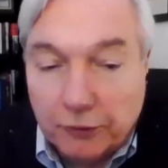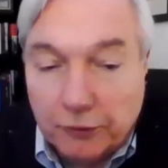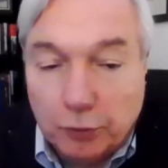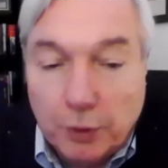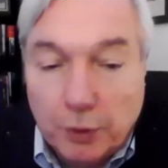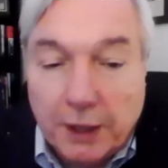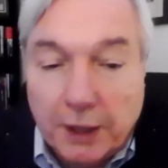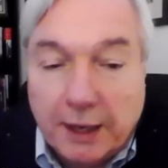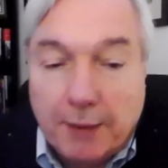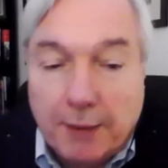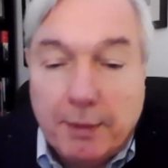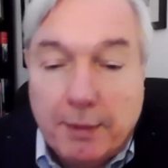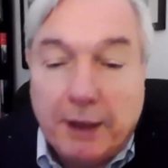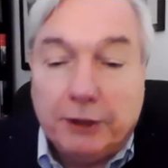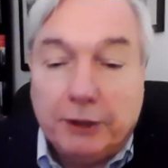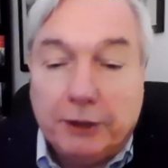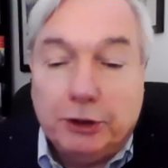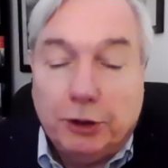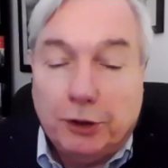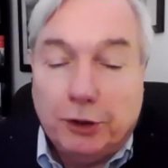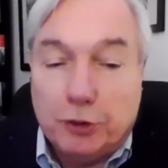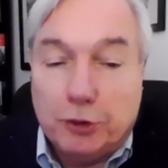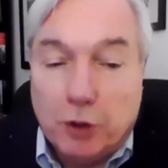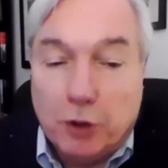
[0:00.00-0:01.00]
week I'm
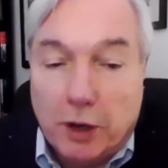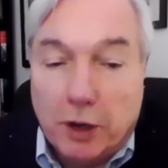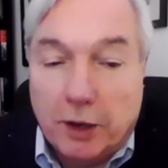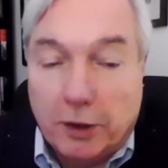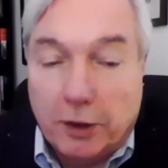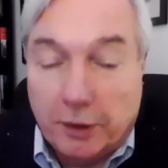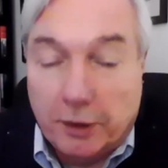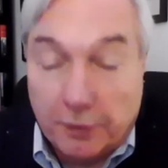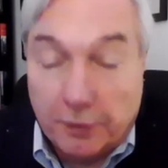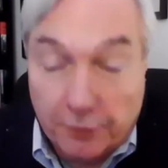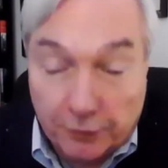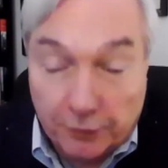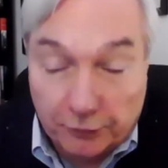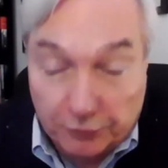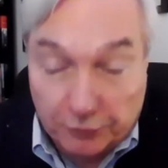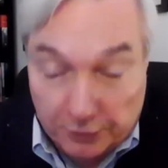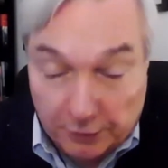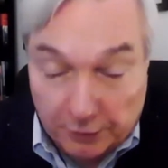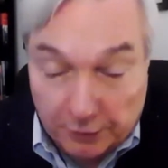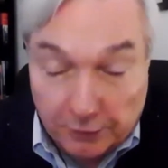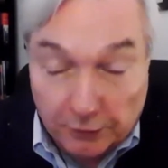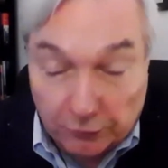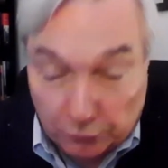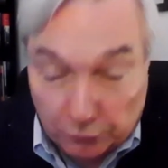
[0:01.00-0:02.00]
actually going to talk, or
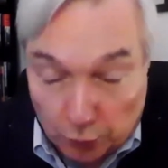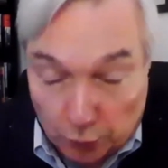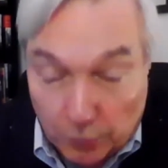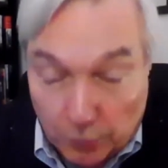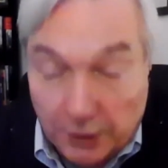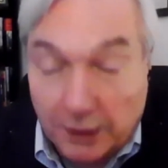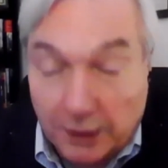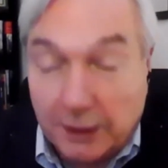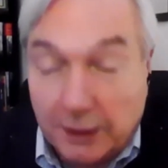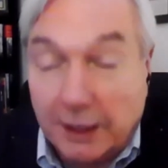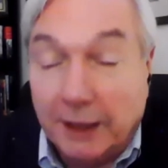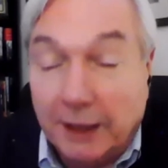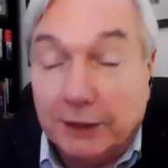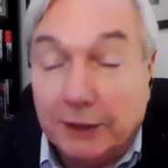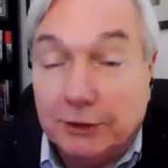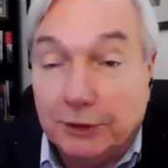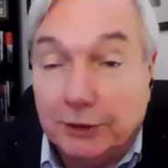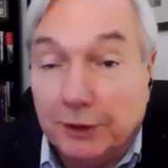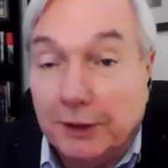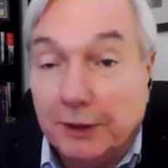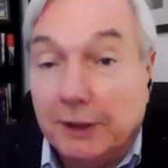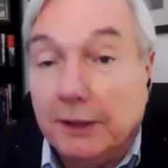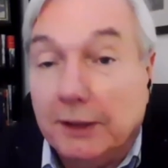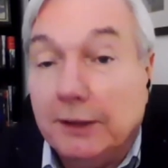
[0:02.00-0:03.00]
this week
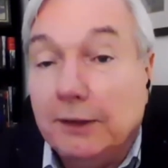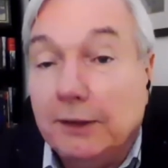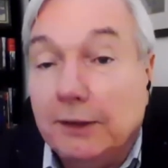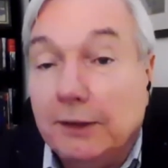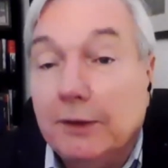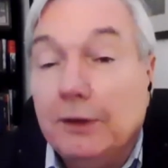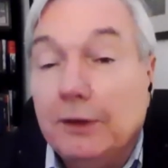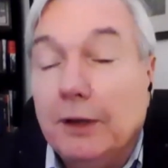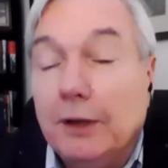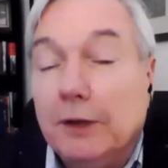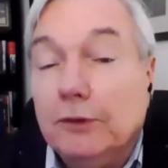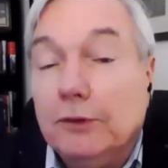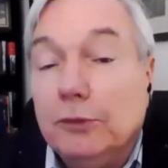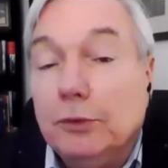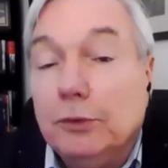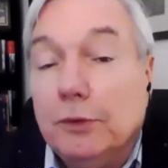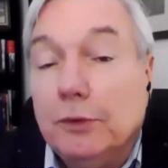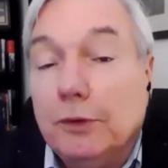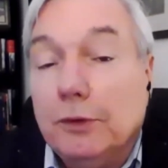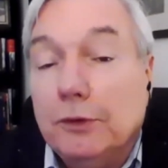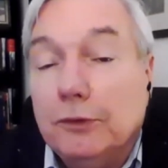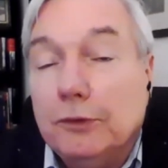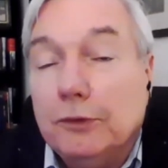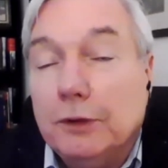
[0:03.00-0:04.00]
actually, and next
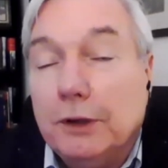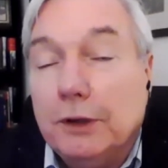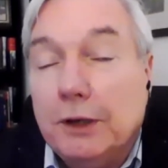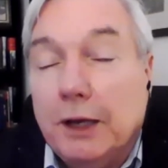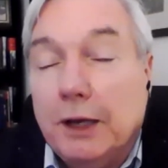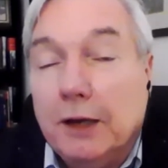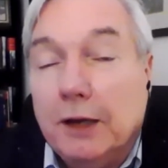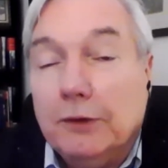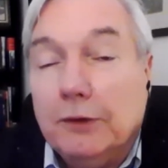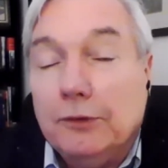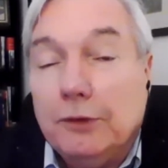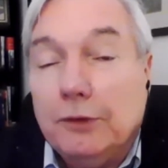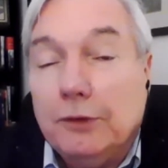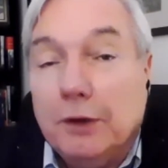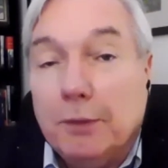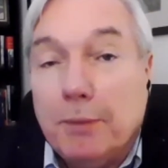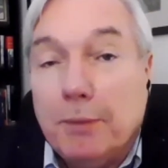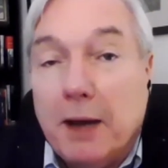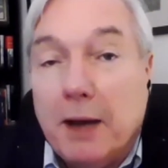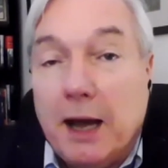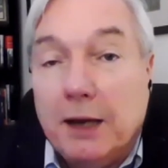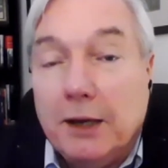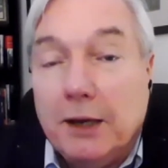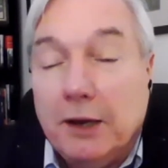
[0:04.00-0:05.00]

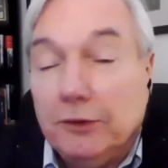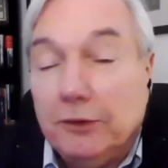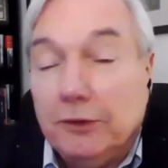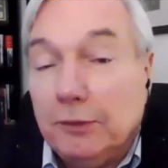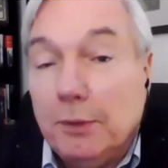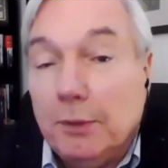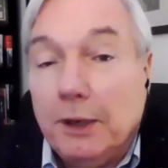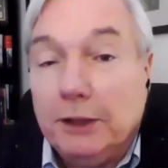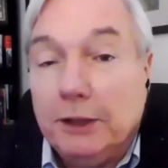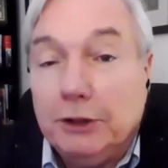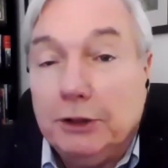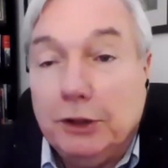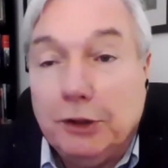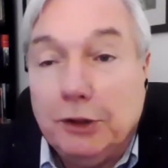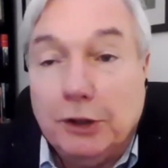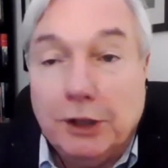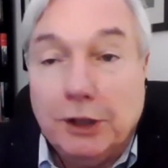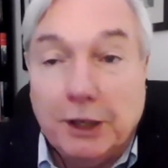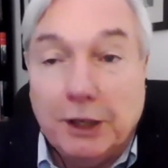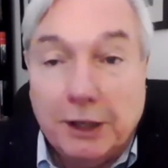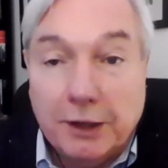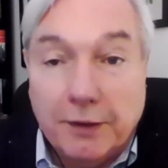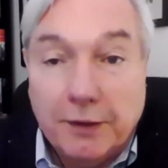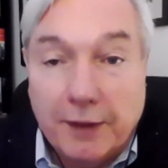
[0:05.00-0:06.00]
podcast, I'm actually going to
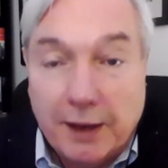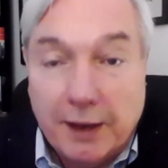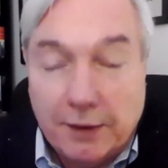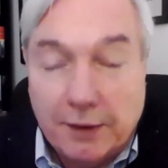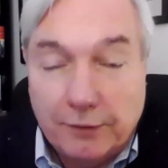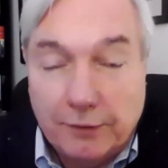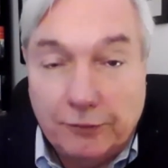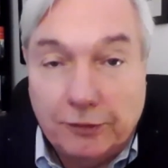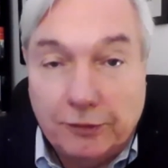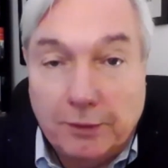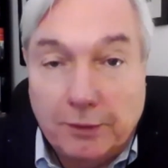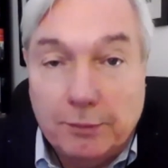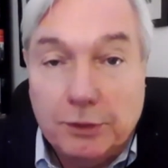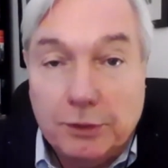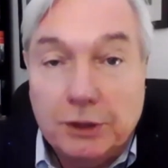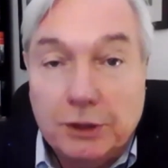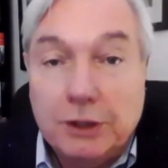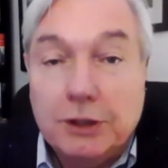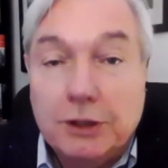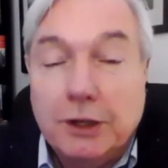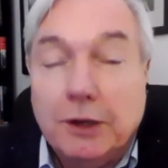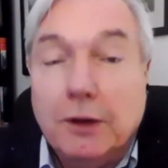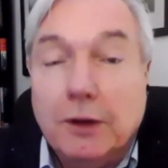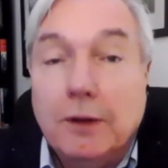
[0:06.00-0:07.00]
get into that in some
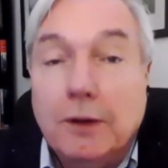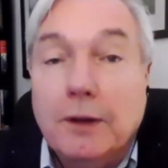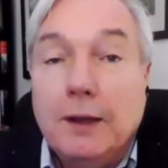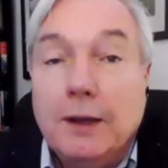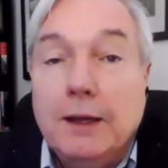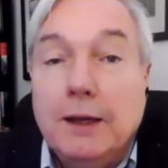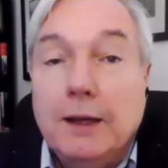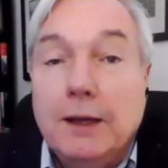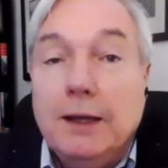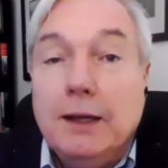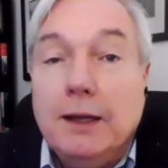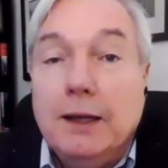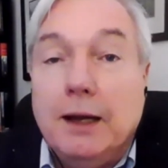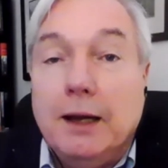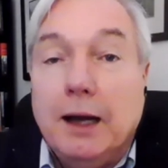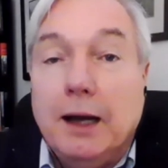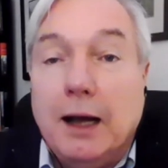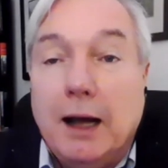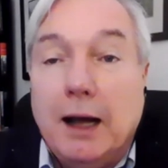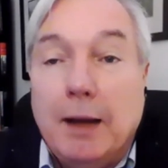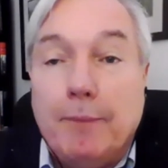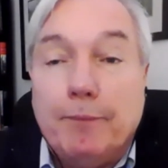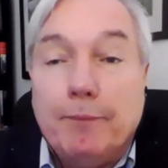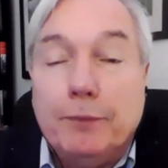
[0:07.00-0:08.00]
detail.
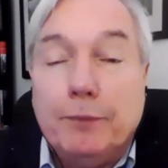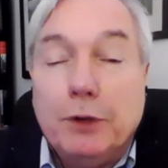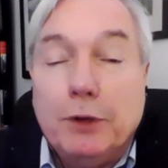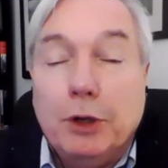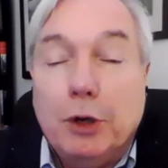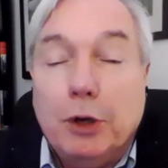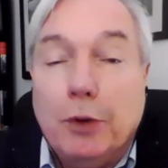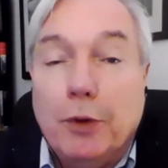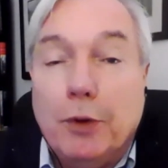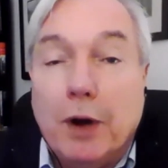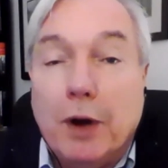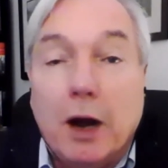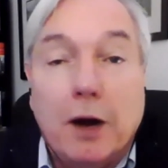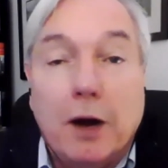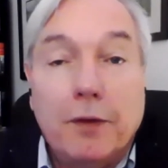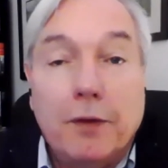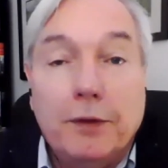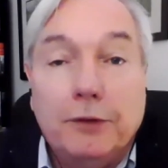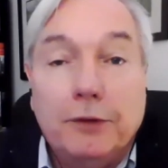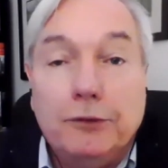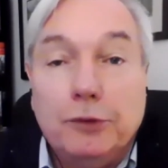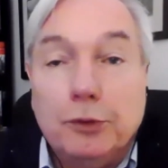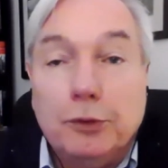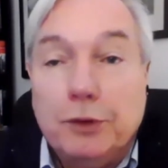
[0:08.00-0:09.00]
There are
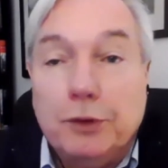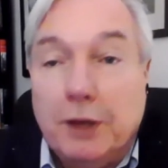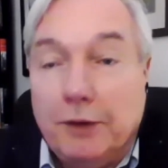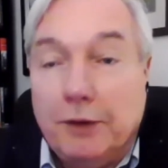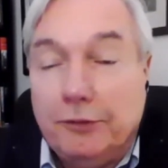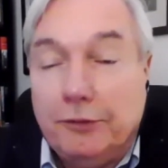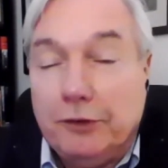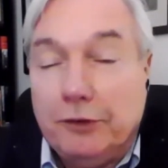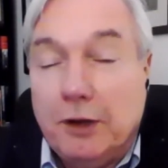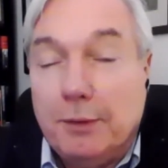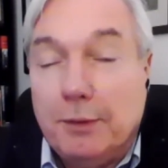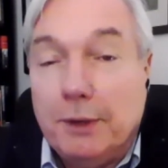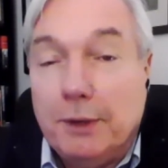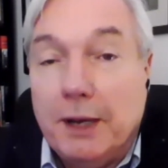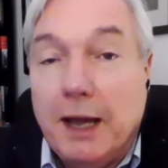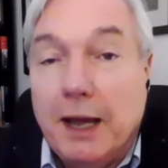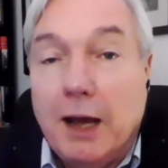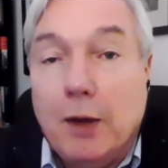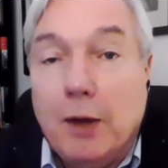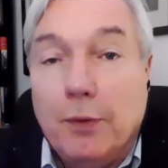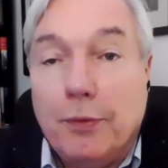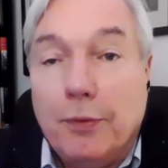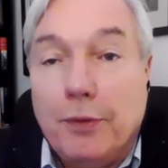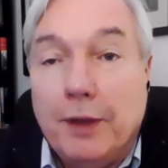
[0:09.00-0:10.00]
these new tests coming
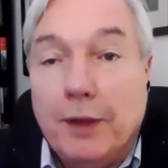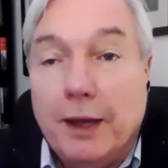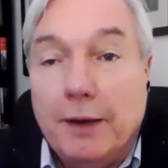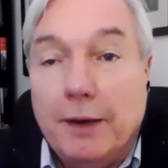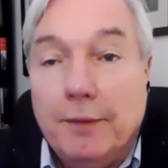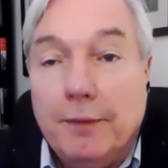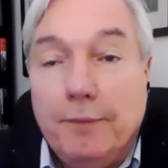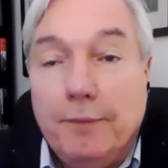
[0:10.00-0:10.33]
out that